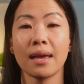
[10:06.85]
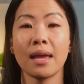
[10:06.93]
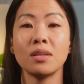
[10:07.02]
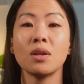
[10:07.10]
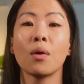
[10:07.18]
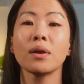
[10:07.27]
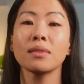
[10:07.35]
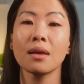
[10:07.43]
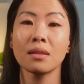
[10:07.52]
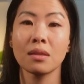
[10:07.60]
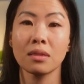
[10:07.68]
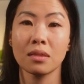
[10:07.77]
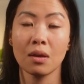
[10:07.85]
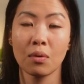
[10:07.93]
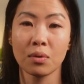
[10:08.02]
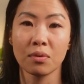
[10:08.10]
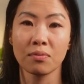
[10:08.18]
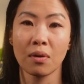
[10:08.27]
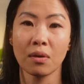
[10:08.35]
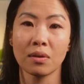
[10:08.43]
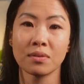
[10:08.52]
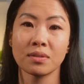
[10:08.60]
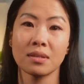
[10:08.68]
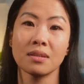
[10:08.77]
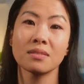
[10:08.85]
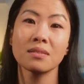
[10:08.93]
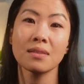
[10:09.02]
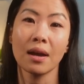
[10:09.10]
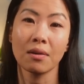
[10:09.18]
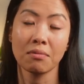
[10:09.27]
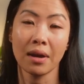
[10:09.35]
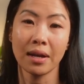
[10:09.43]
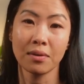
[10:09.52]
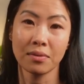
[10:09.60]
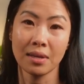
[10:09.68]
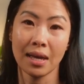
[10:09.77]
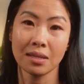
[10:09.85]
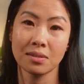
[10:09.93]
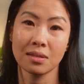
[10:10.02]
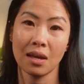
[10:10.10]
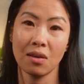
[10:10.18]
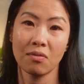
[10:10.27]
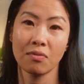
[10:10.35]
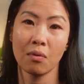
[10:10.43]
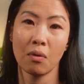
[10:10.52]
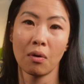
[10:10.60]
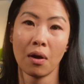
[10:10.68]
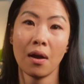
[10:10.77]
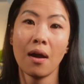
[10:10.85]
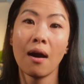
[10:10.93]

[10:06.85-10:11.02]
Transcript: and knowing that the autofocus isn't that great on the X-T4,